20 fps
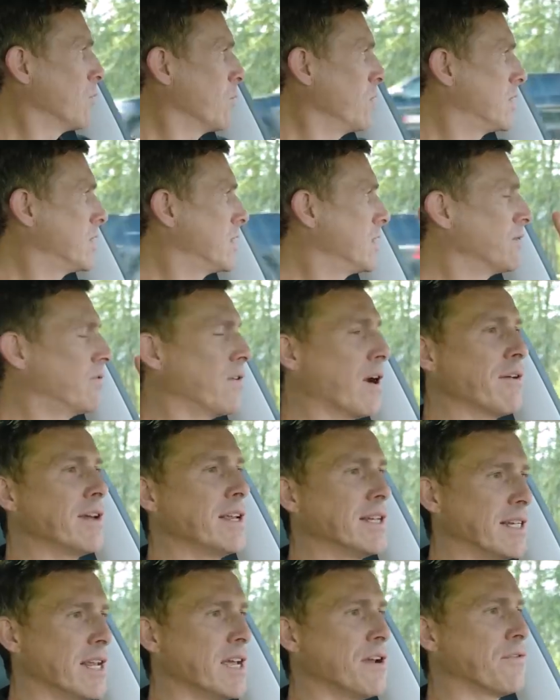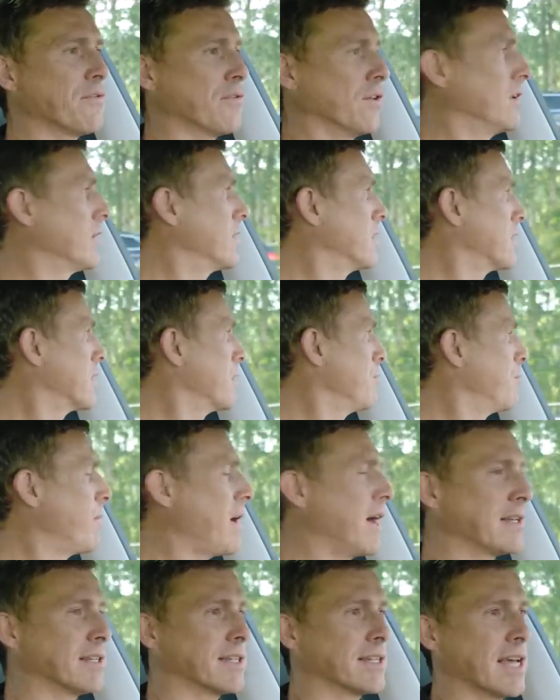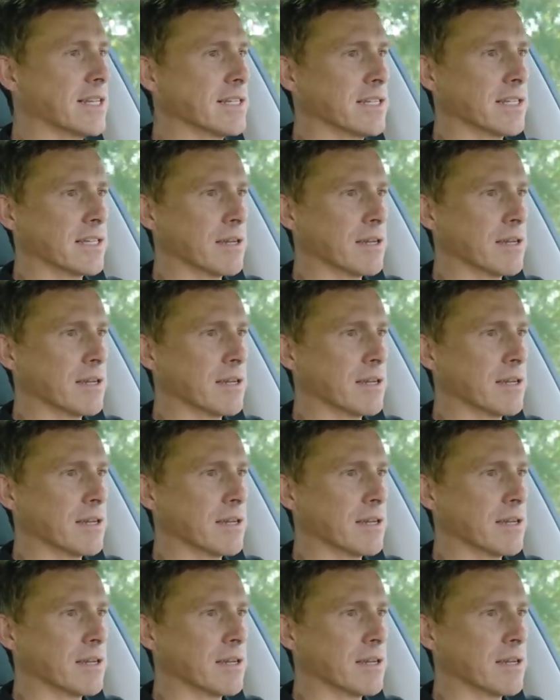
which is very different compared to Tesla's